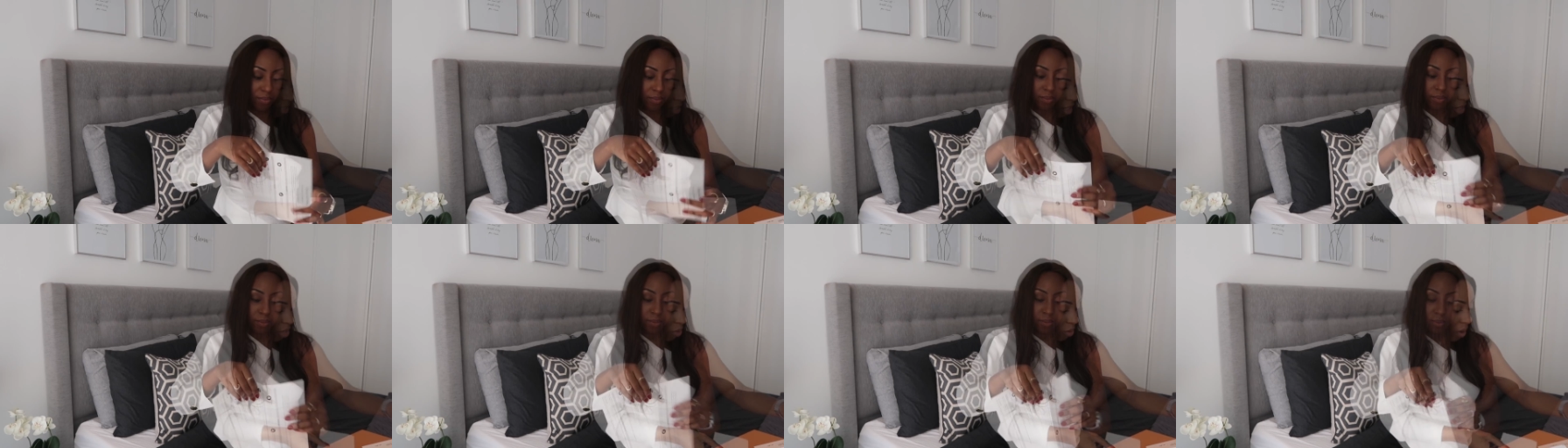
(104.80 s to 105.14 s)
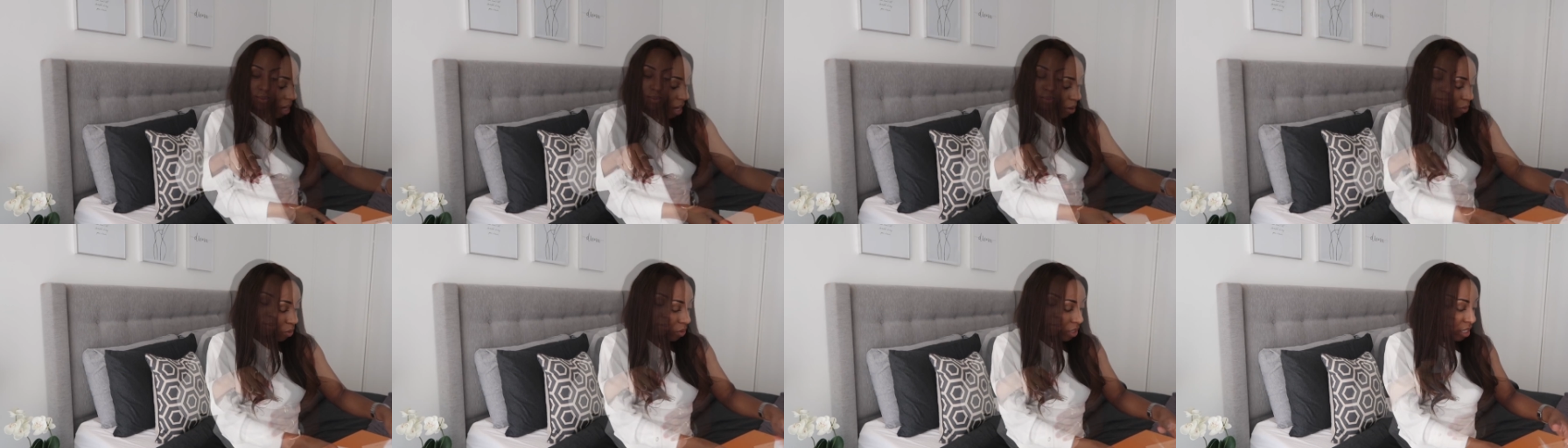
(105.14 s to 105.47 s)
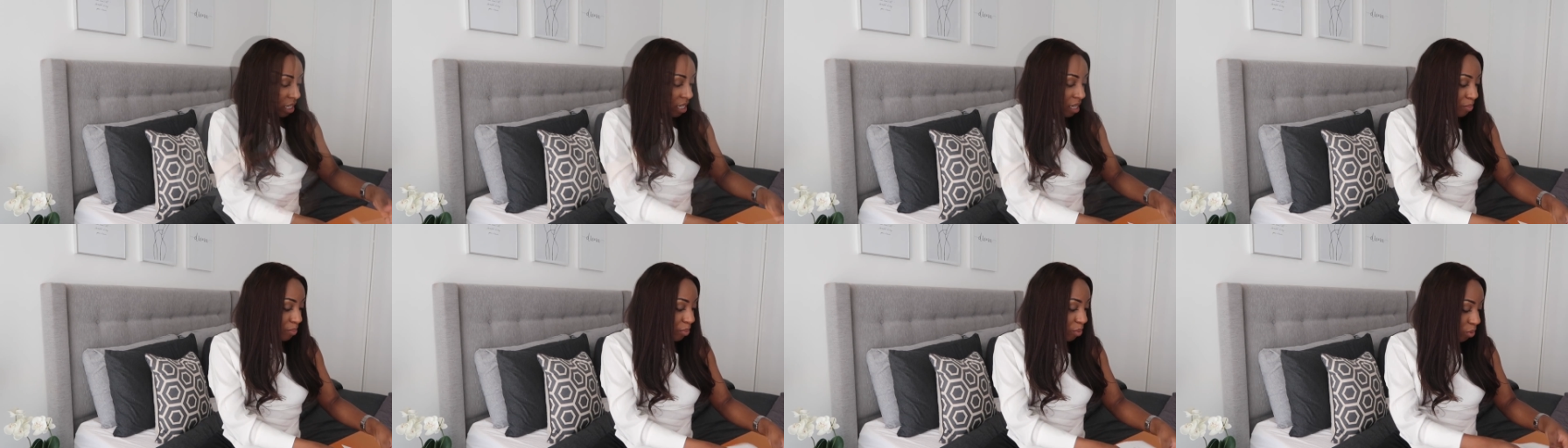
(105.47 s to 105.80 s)
So I will
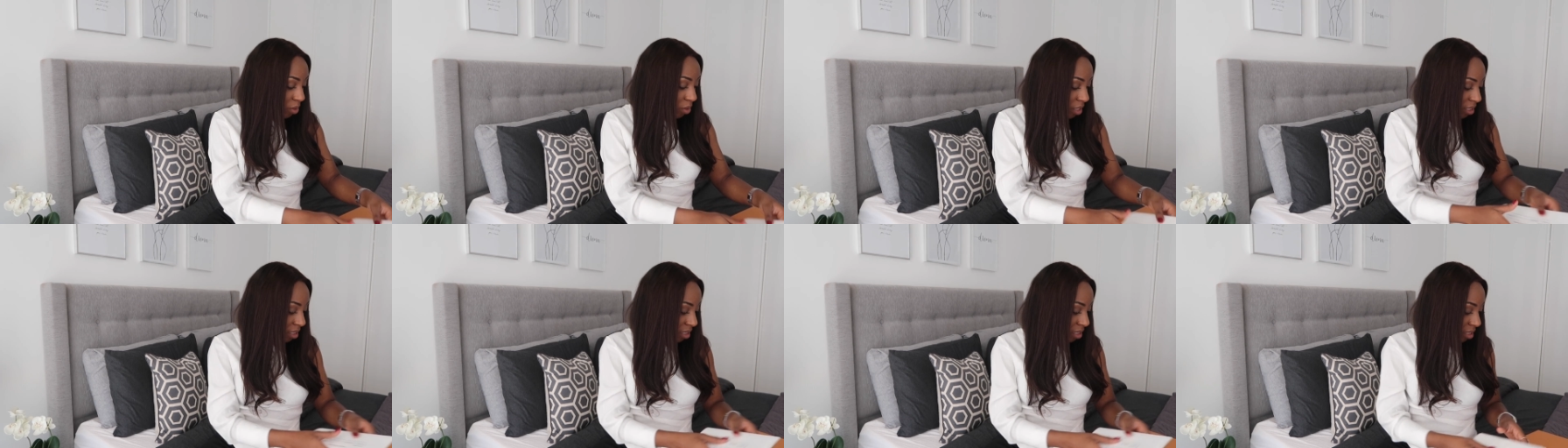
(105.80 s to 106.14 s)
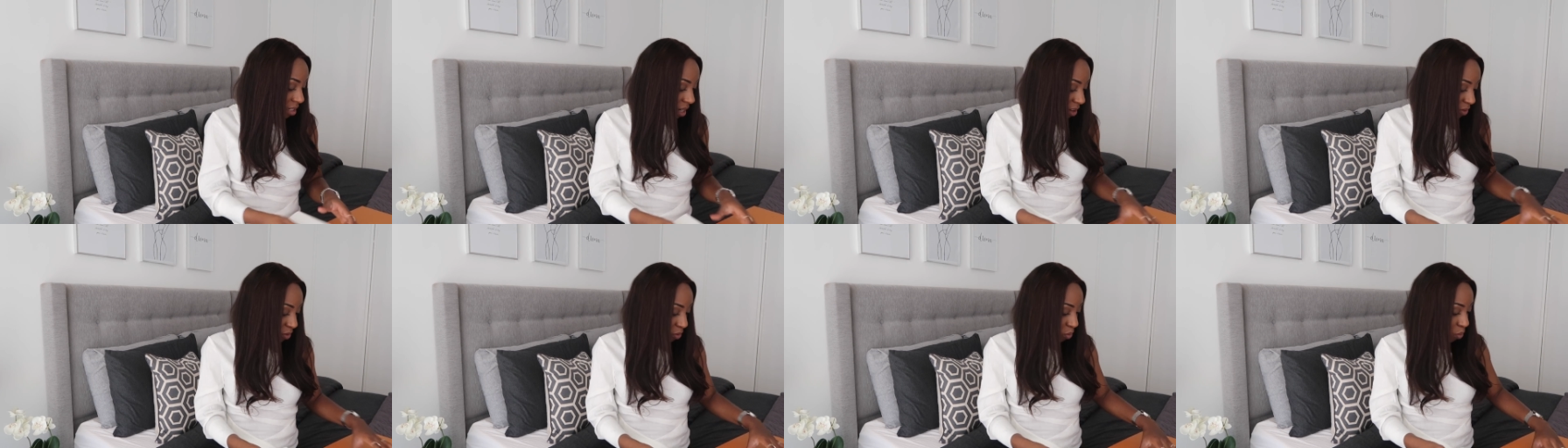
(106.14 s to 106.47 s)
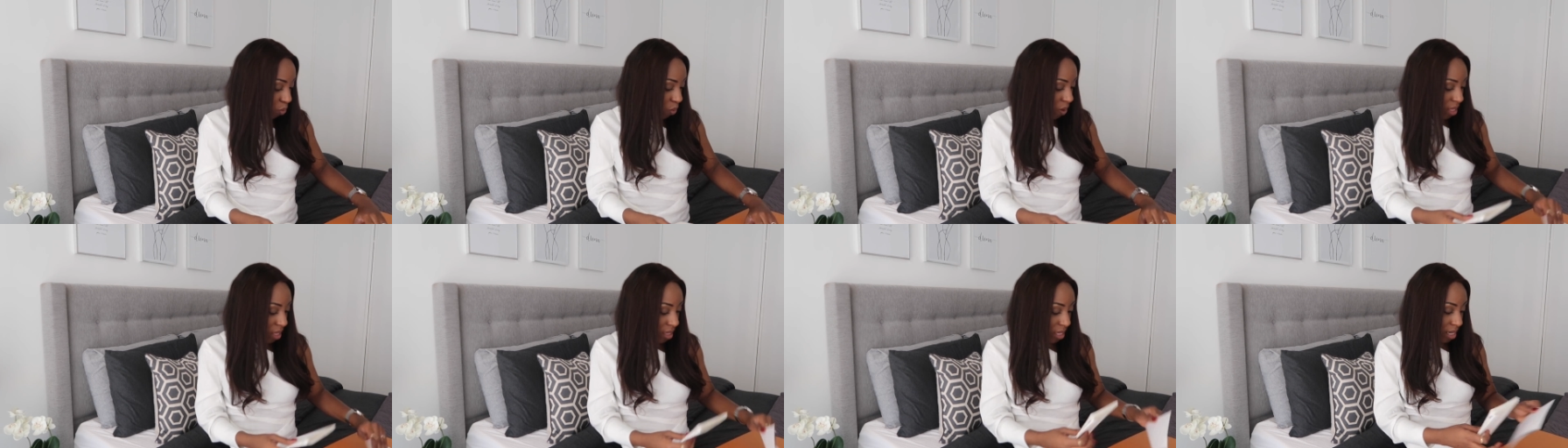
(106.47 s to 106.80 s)
keep all this stuff
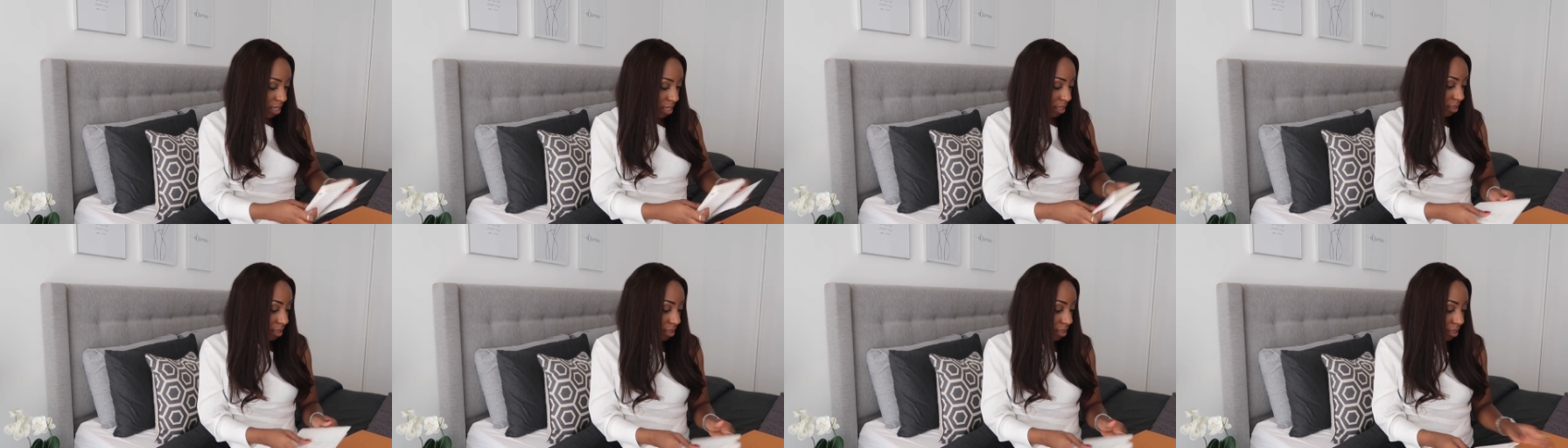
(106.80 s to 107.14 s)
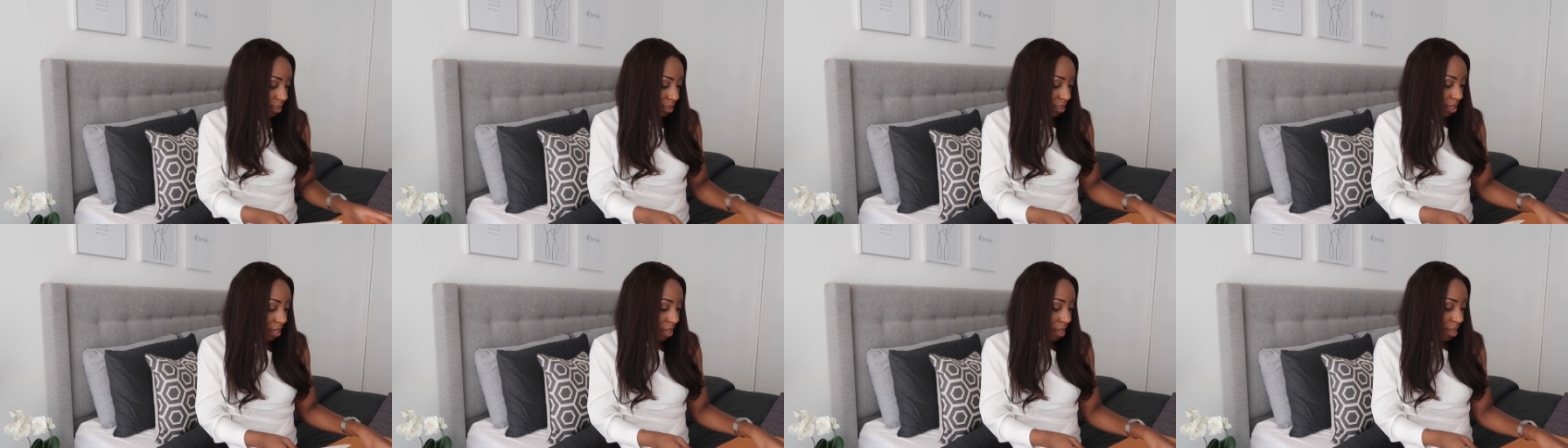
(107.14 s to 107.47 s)
with it.